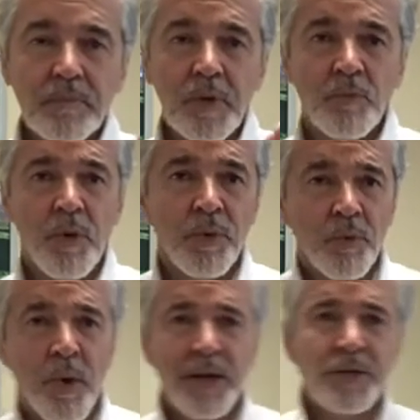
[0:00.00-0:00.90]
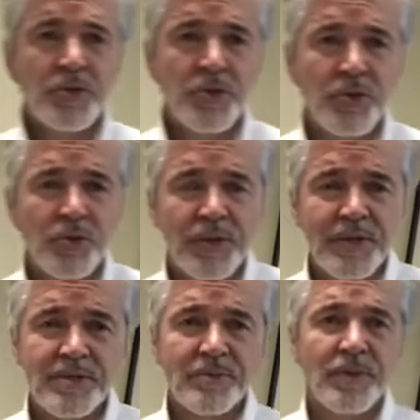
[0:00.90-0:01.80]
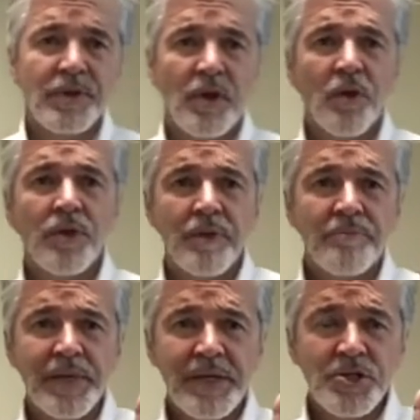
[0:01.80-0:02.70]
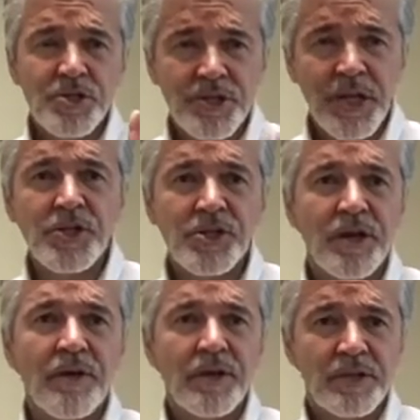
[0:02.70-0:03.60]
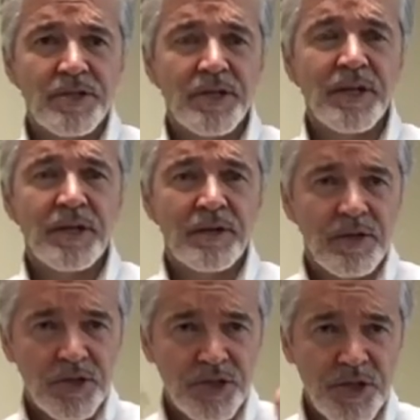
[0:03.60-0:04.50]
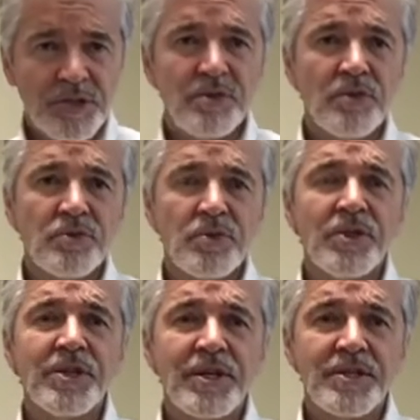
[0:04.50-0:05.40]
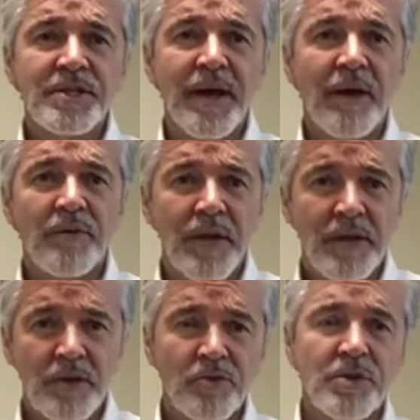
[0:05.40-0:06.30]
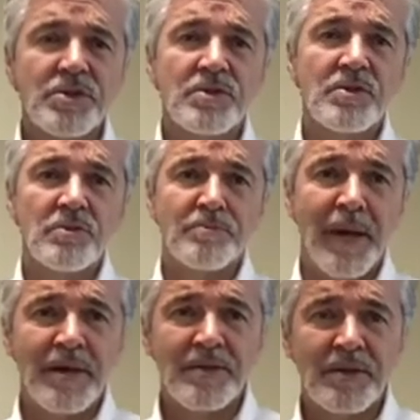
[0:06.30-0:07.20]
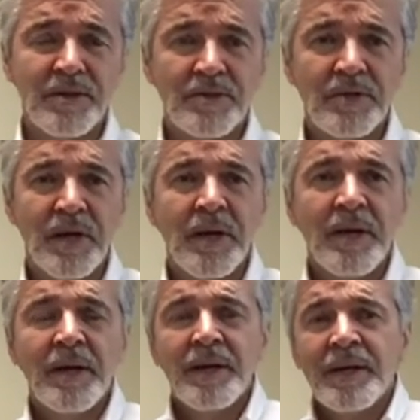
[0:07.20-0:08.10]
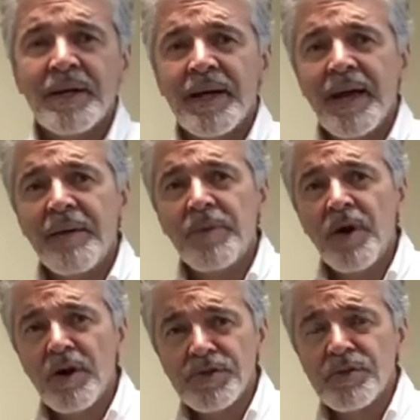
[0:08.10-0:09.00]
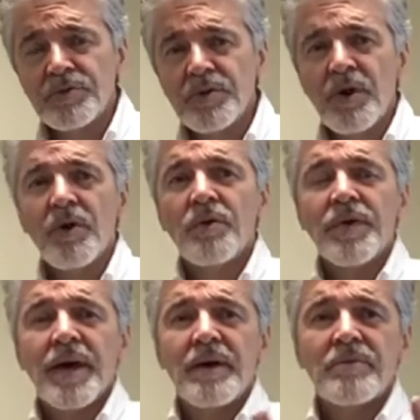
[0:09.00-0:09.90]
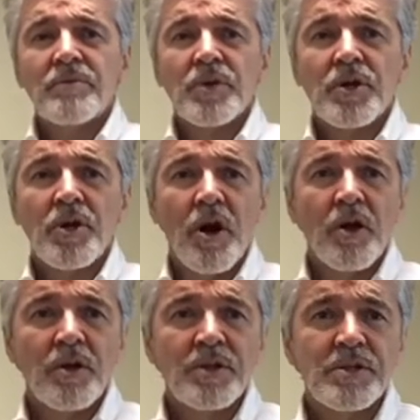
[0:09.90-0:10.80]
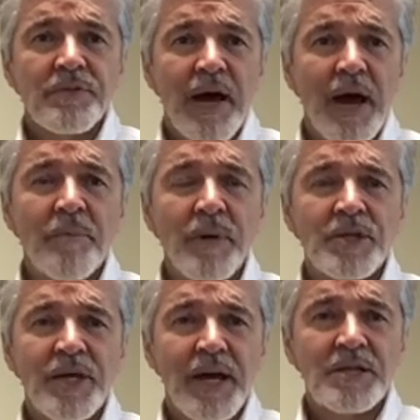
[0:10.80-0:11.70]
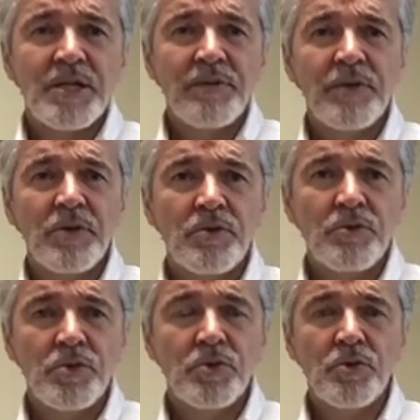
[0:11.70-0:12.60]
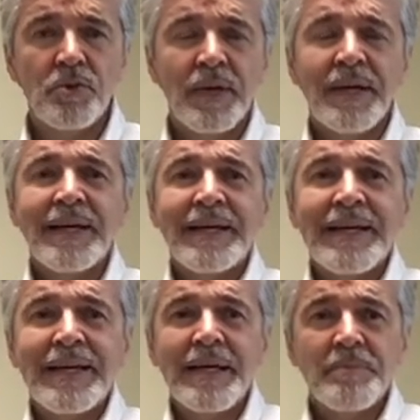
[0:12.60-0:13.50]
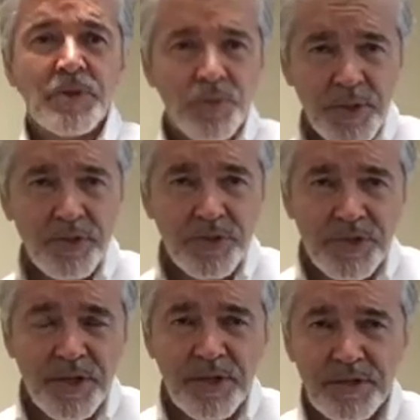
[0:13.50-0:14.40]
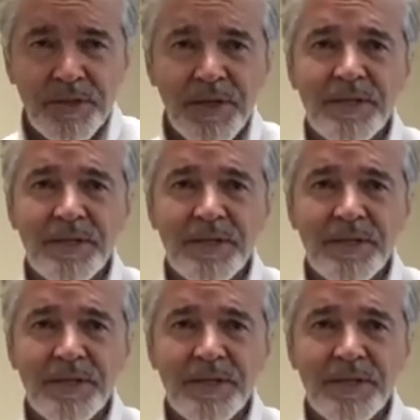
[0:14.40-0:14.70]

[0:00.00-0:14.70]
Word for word: what we want to do is we know that being stationary and sitting shuts those good things down and increases those bad things. And we also know that regardless of how much activity you do in between your sittings, it